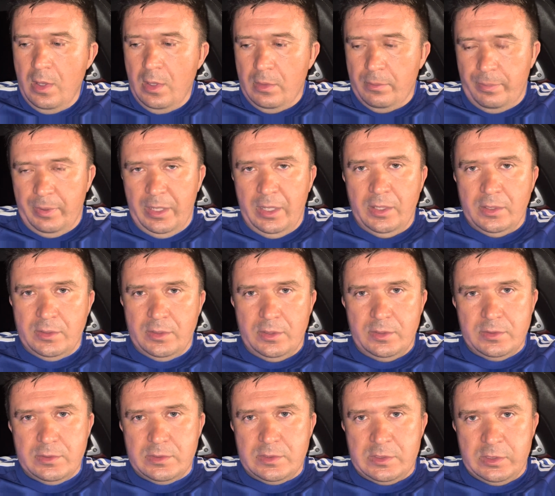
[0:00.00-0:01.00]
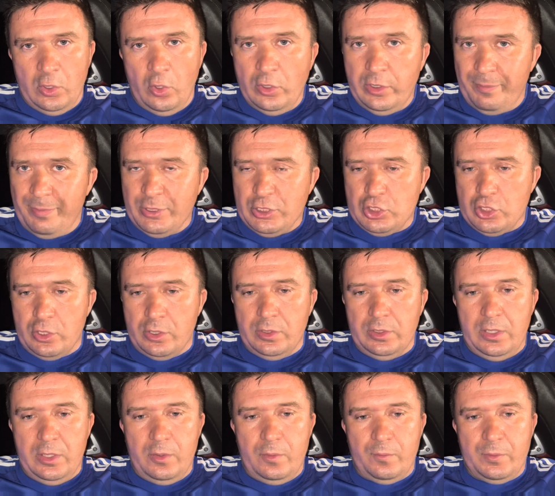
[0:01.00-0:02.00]
But slowly but
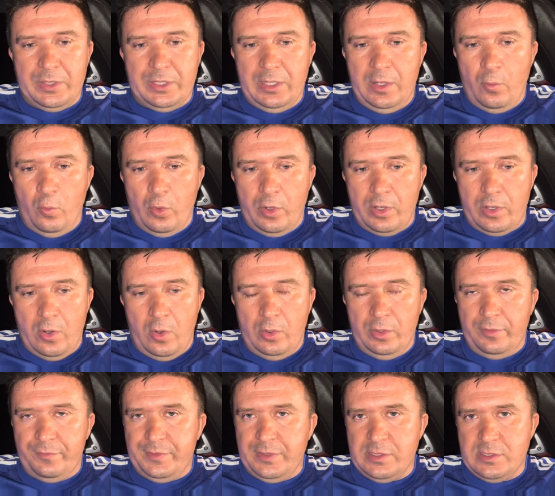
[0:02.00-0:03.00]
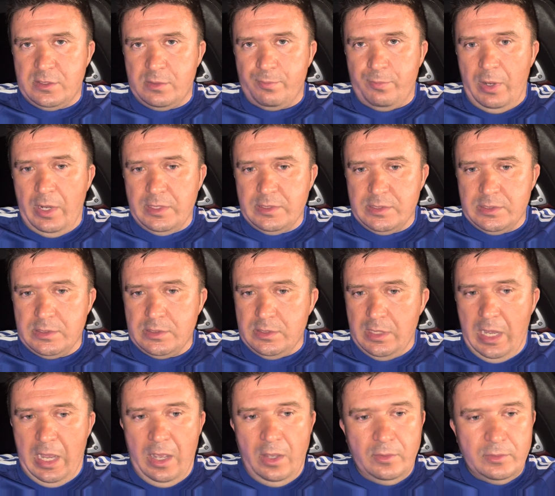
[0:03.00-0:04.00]
surely, we're gonna work all of these surprises
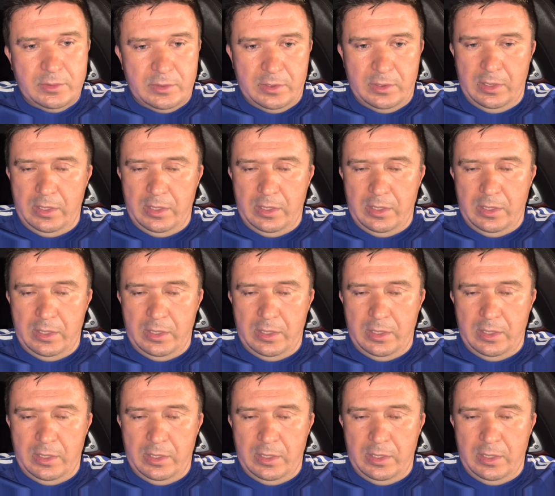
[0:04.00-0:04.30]
out,